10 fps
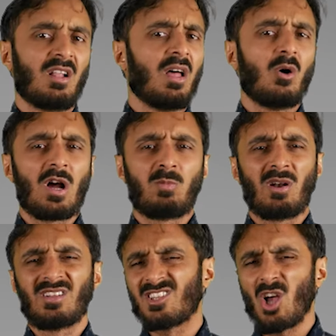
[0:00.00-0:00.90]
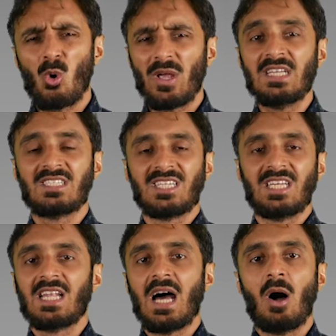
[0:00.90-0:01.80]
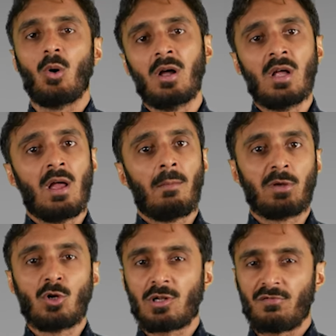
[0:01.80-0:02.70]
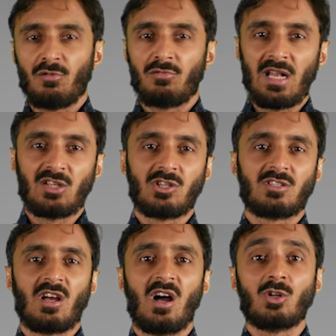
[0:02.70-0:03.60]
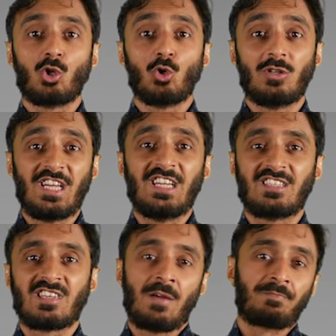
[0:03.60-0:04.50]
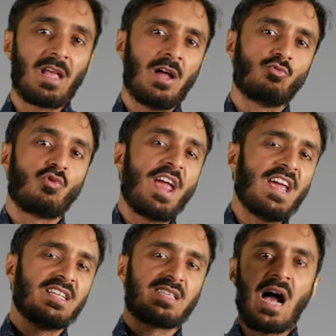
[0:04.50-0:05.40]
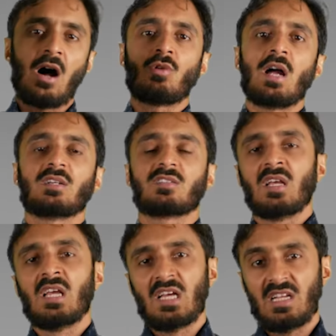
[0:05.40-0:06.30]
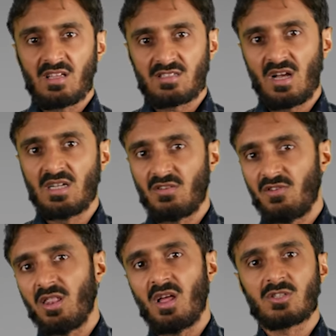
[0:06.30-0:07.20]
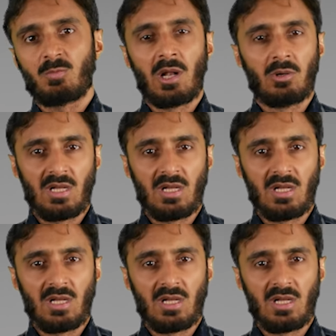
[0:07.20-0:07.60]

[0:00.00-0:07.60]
Allahu Akbar, it's so easy in our beautiful religion to earn good deeds and raise our ranks in the sight of Allah subhanahu wa